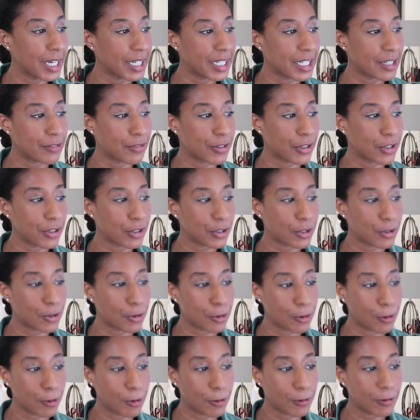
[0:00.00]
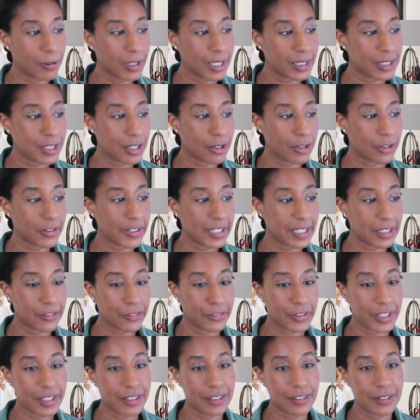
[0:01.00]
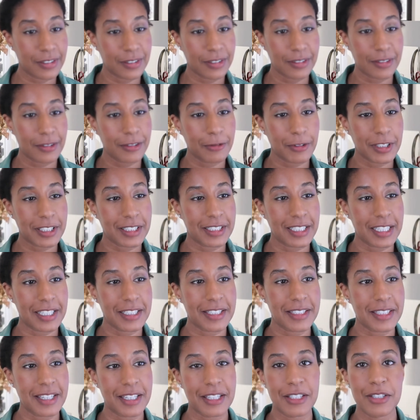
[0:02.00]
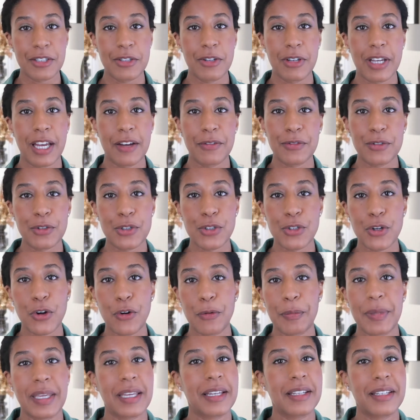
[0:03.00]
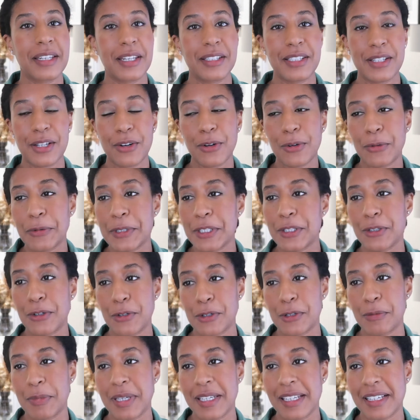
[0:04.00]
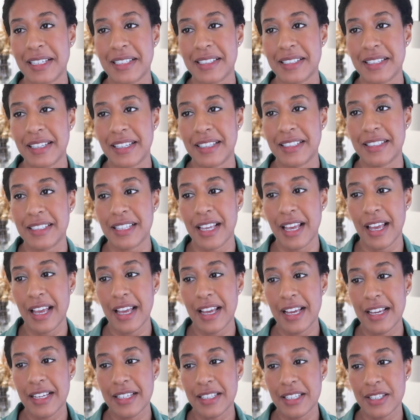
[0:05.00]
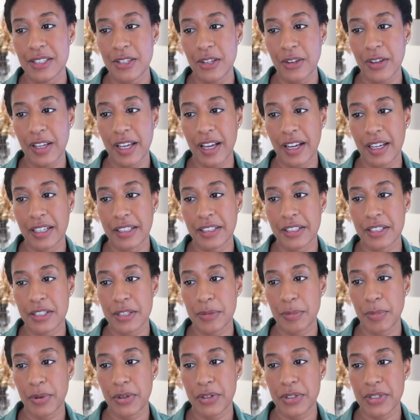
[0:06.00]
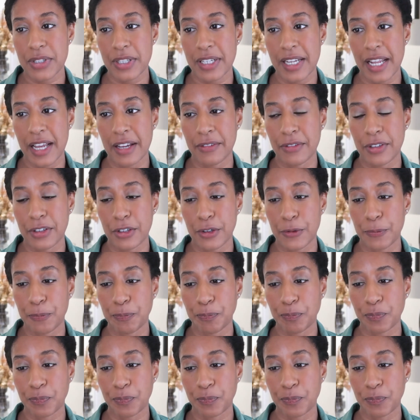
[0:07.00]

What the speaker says: I give her a call. Tell her, Ingrid, what nice things do you have to show me? And she always shows me nice things. She's the kindest person ever.